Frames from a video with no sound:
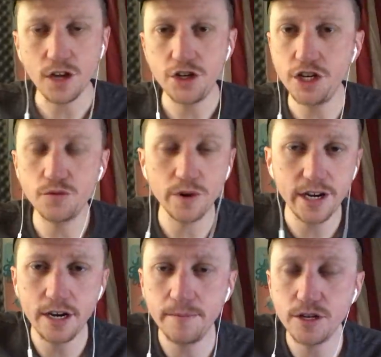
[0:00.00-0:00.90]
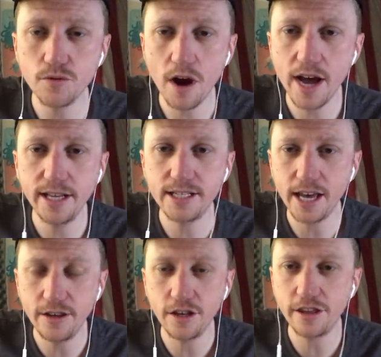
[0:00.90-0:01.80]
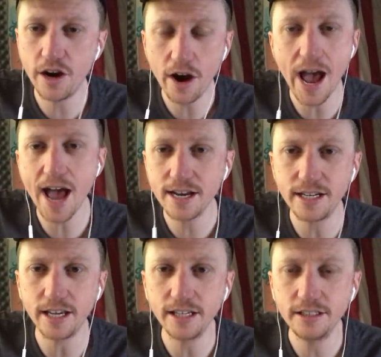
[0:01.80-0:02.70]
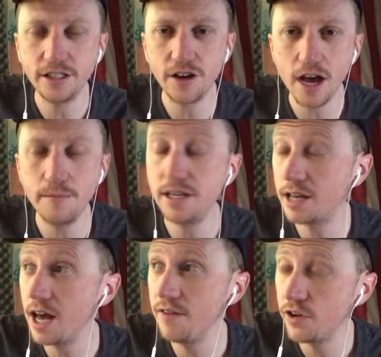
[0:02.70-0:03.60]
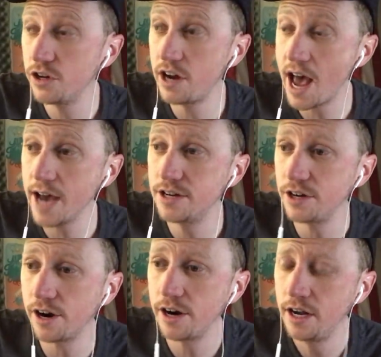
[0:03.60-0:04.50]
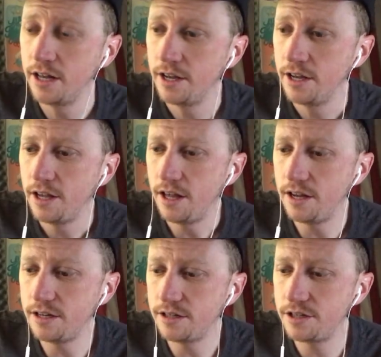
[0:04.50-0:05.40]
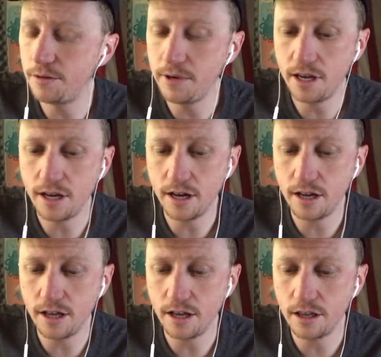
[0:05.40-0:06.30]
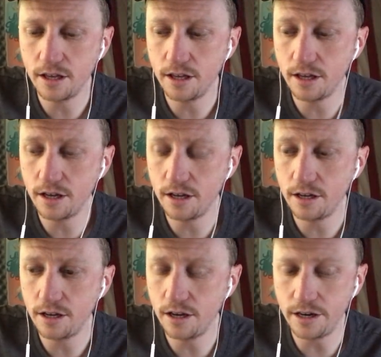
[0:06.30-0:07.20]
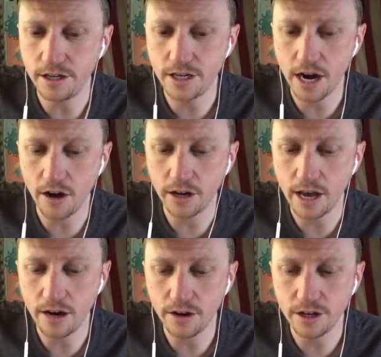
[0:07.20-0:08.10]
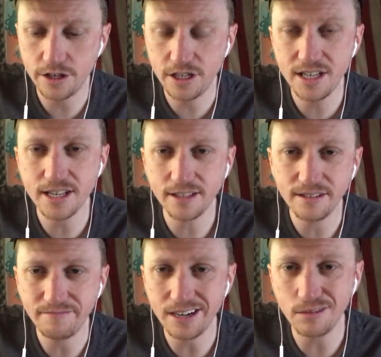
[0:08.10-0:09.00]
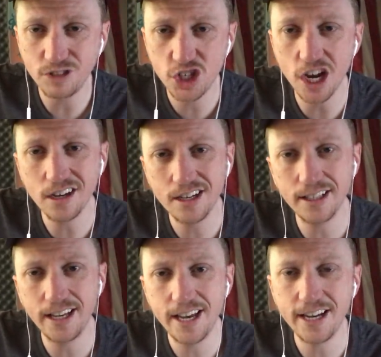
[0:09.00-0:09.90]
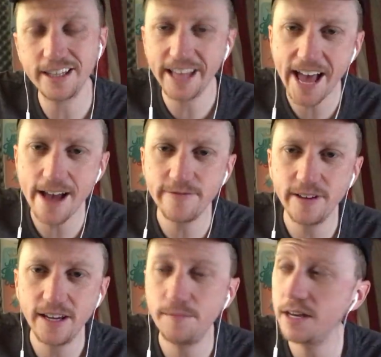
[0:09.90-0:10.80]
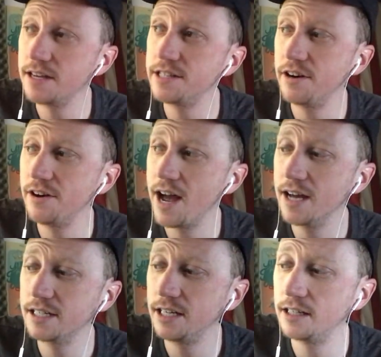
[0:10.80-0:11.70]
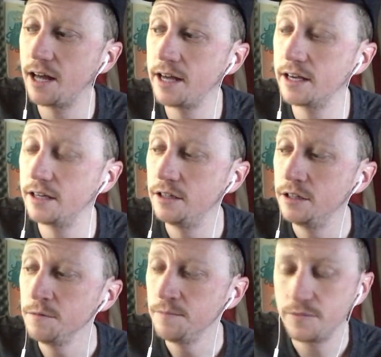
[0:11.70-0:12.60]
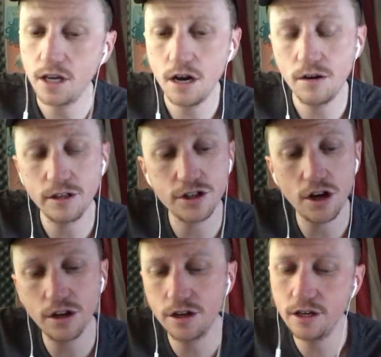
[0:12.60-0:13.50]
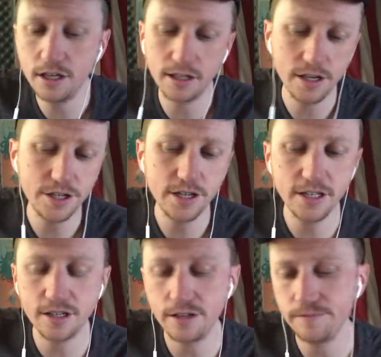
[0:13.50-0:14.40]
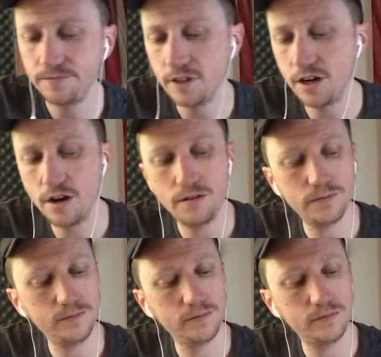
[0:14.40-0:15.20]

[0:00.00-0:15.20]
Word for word: she's reading him his rights and they're acting. You got to be kind of a good actor to be a, an interrogator because she's, you know, chuckling and laughing because they're acting like, you know, it's all good. Let's just, you know,